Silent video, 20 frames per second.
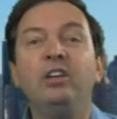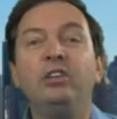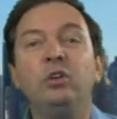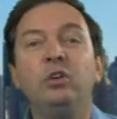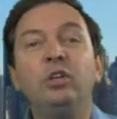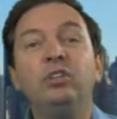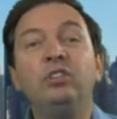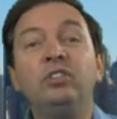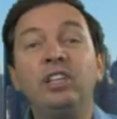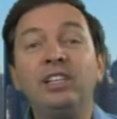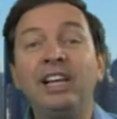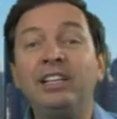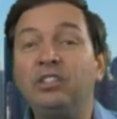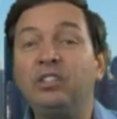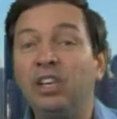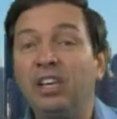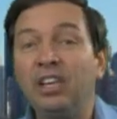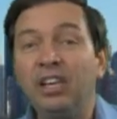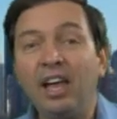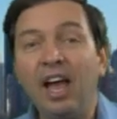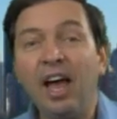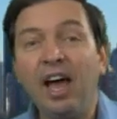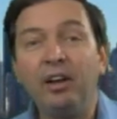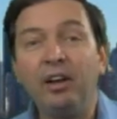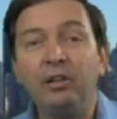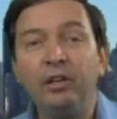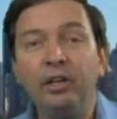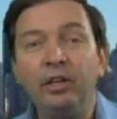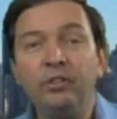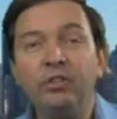You could say that's the
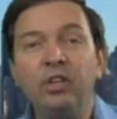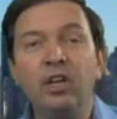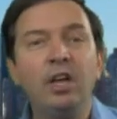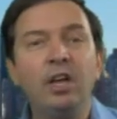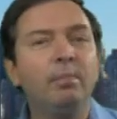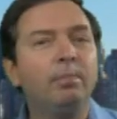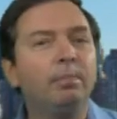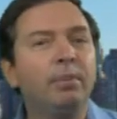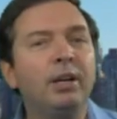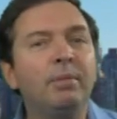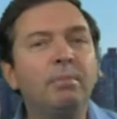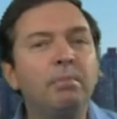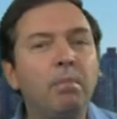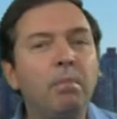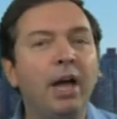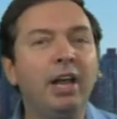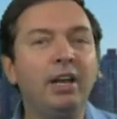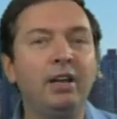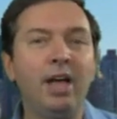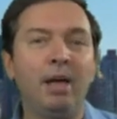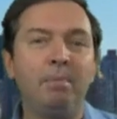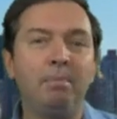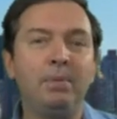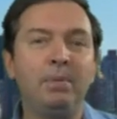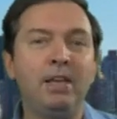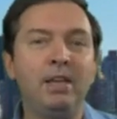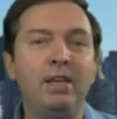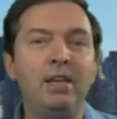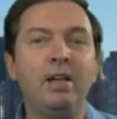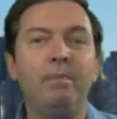catalyst, but it might not
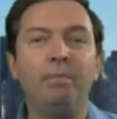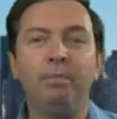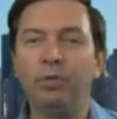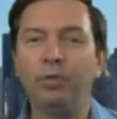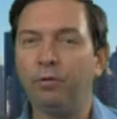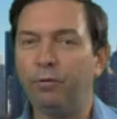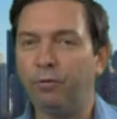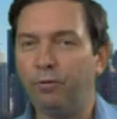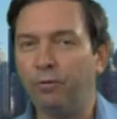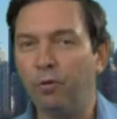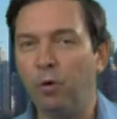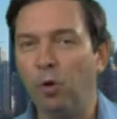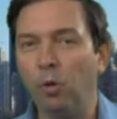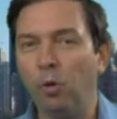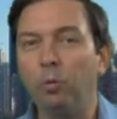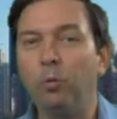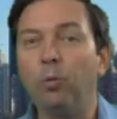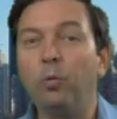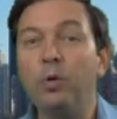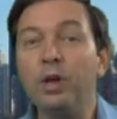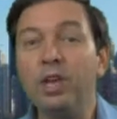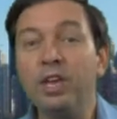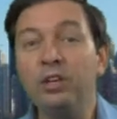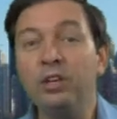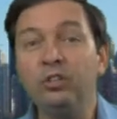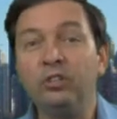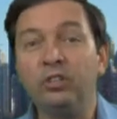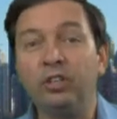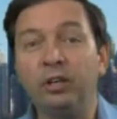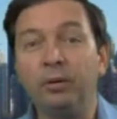be the full
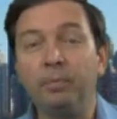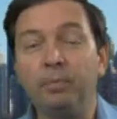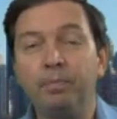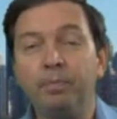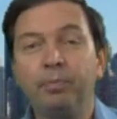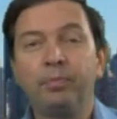reason.